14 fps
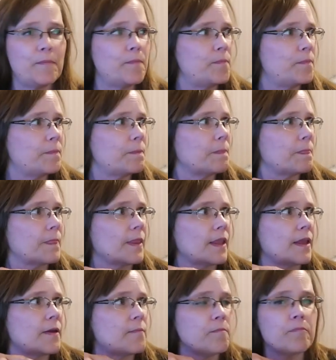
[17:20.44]
up to your iPad
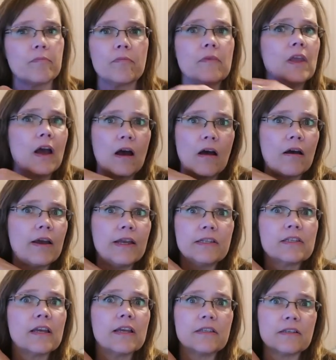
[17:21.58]
or anything. yeah,
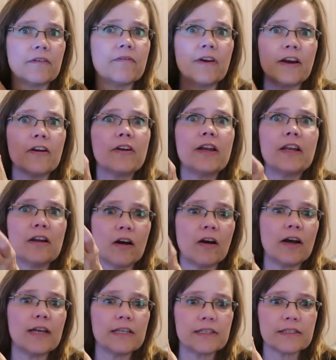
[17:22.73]
it's it's a very
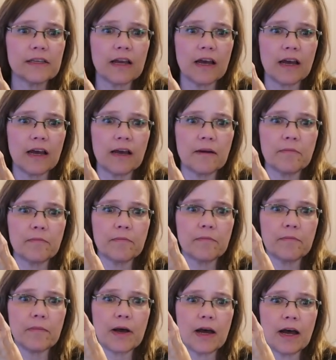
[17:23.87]
nice uh,
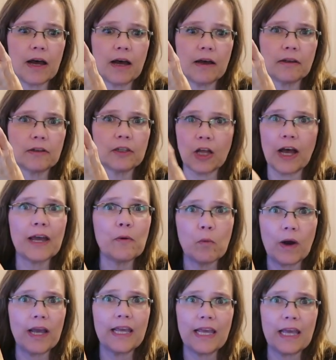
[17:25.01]
uh,
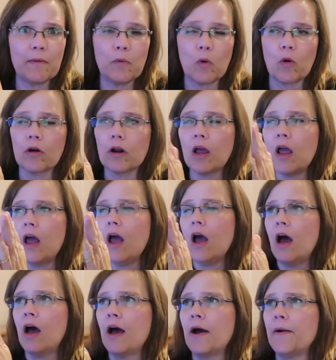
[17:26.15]
lightweight keyboard.
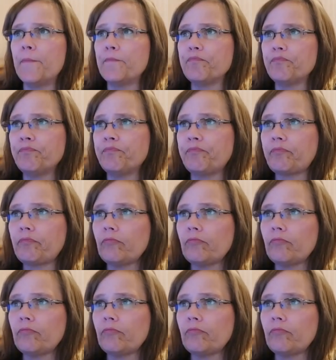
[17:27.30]
Um,